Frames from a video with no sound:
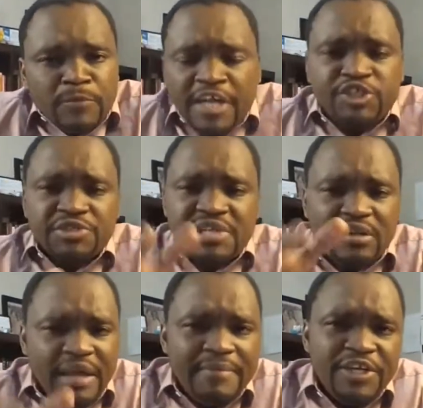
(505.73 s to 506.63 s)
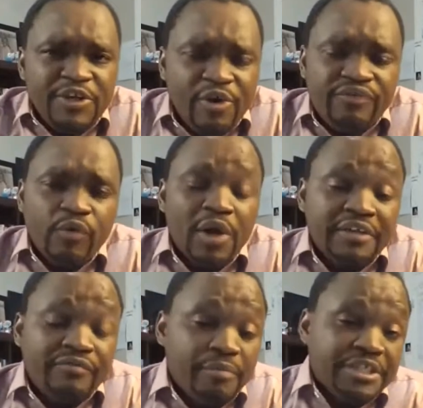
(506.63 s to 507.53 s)
and Giselle, let me know if you
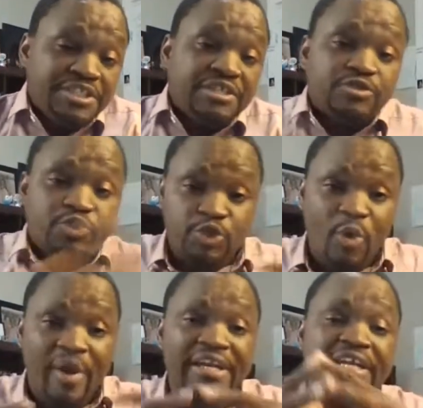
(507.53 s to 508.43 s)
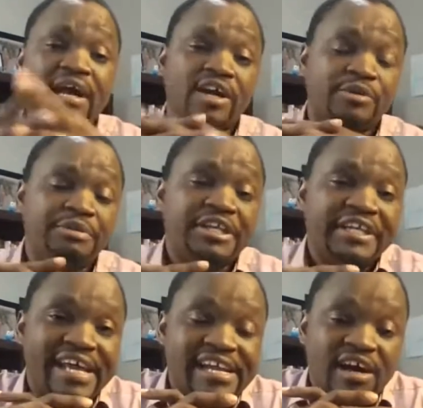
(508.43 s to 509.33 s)
want information to join in our
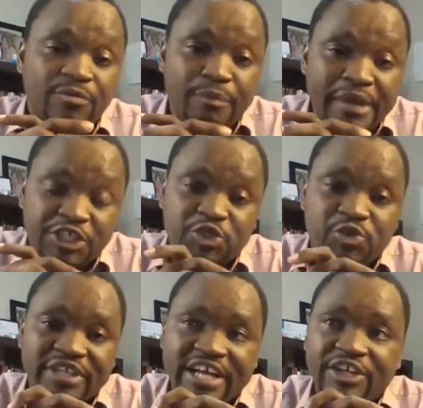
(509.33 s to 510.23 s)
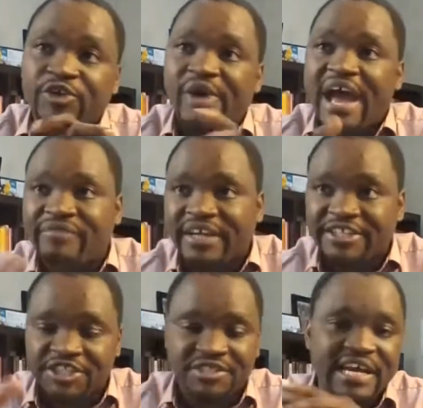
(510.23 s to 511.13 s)
community, and I'll make sure that you have
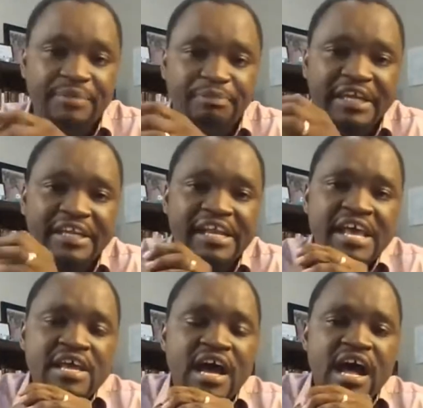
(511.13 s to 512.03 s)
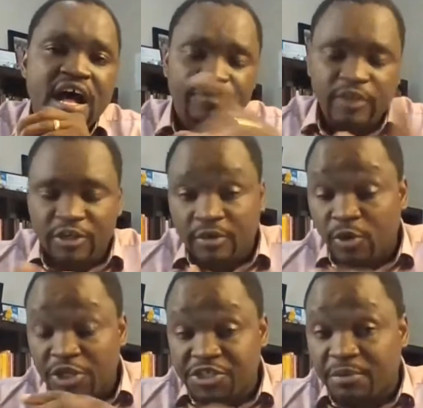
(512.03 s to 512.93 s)
that. Just type in, um, you know, the
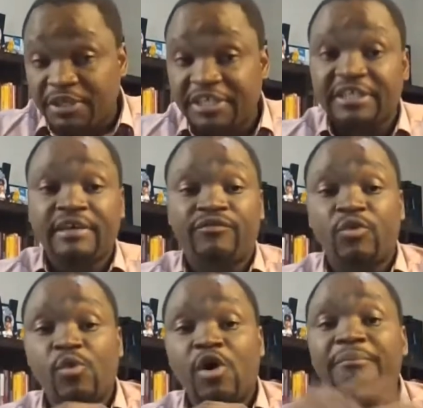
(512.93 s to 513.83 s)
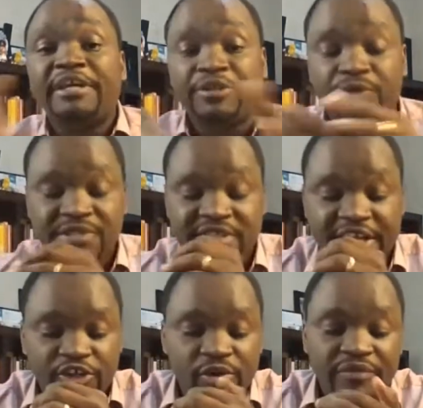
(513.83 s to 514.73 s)
words community if you want me to
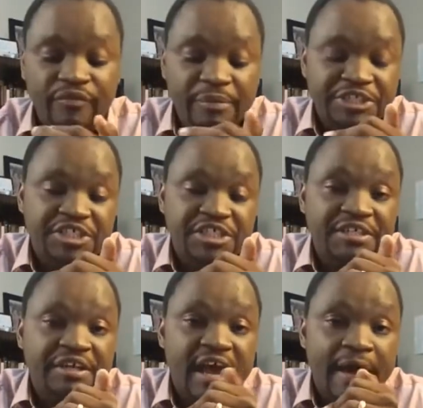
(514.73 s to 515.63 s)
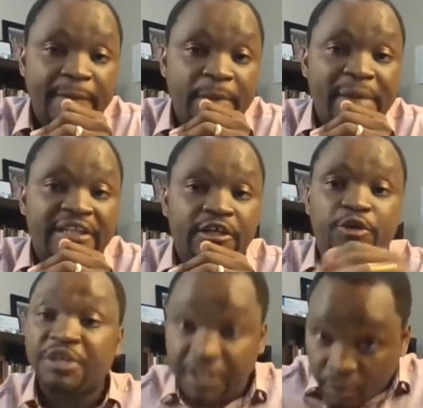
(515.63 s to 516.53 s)
send you information um, about the
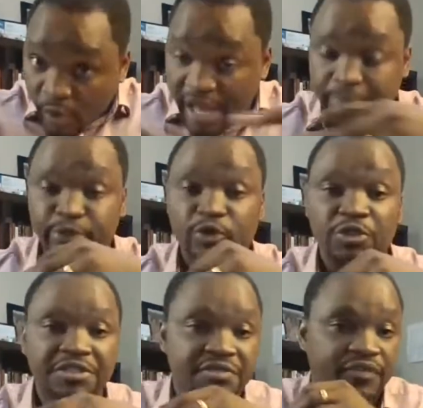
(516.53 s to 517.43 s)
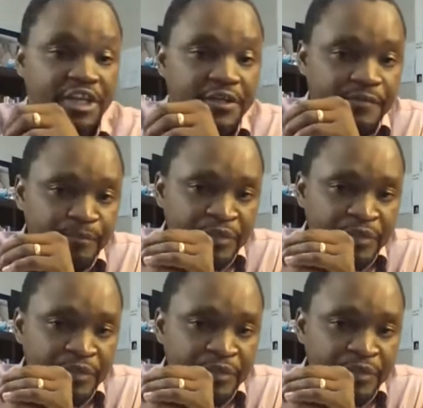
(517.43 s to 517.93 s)
community where I put all these videos.